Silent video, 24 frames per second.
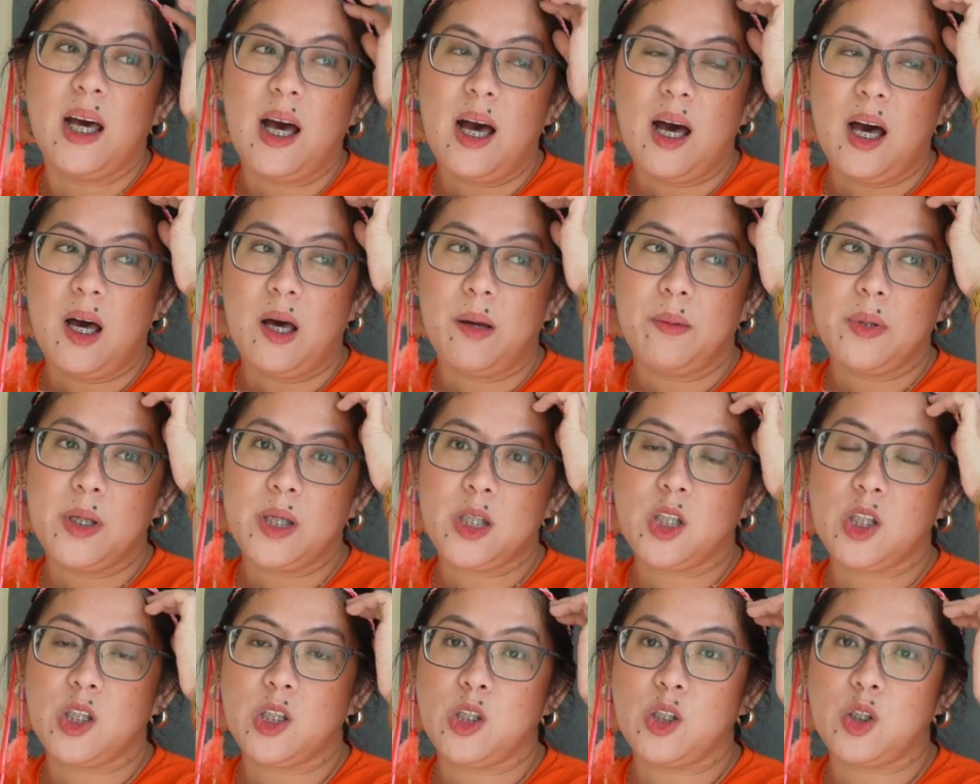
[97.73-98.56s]
um,
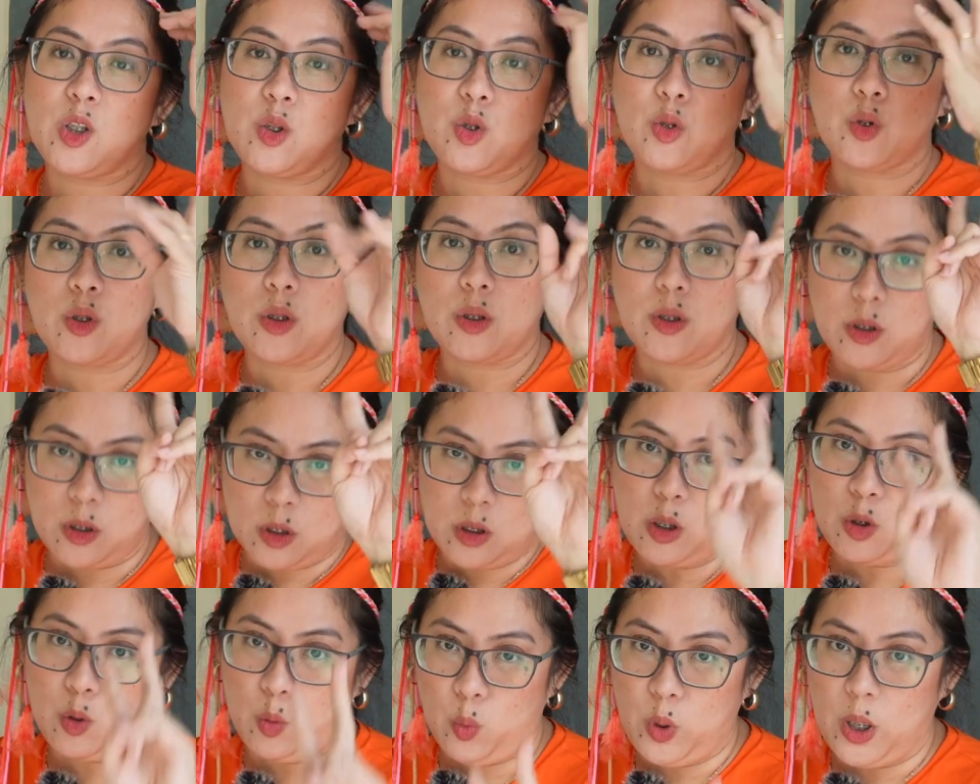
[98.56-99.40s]
it's just
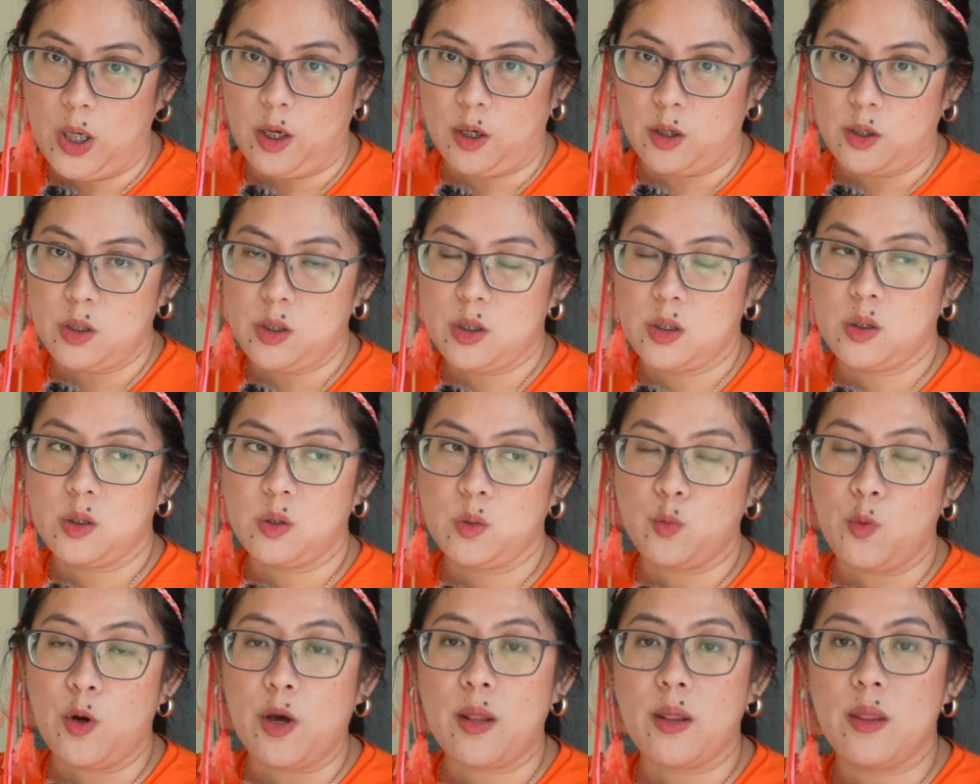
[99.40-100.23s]
two years
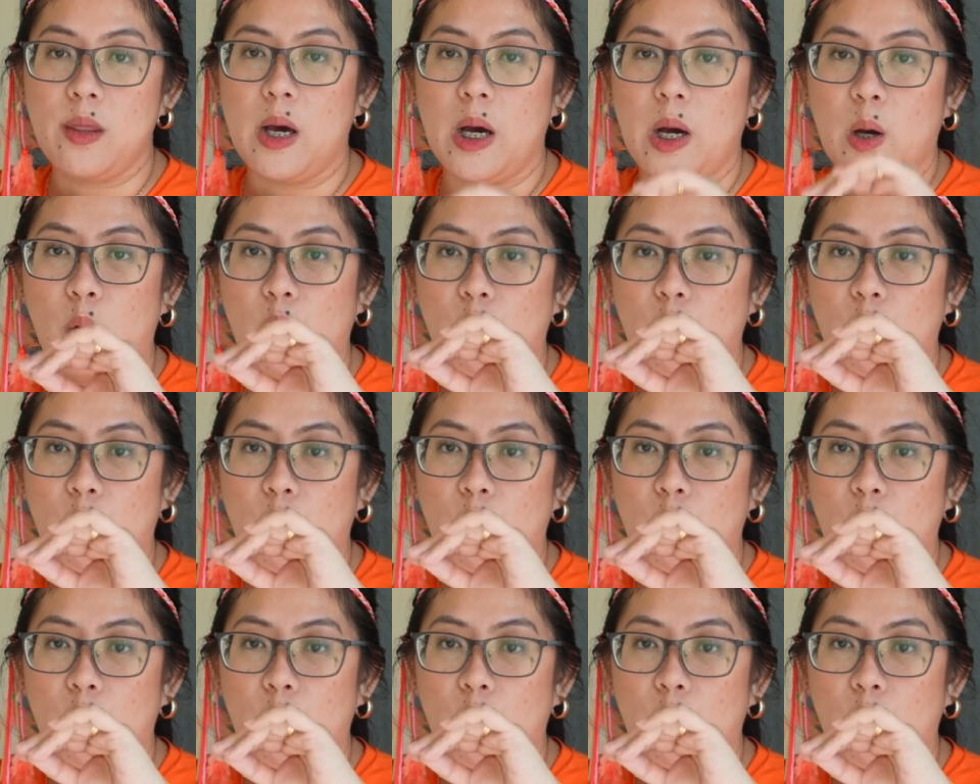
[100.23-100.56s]
with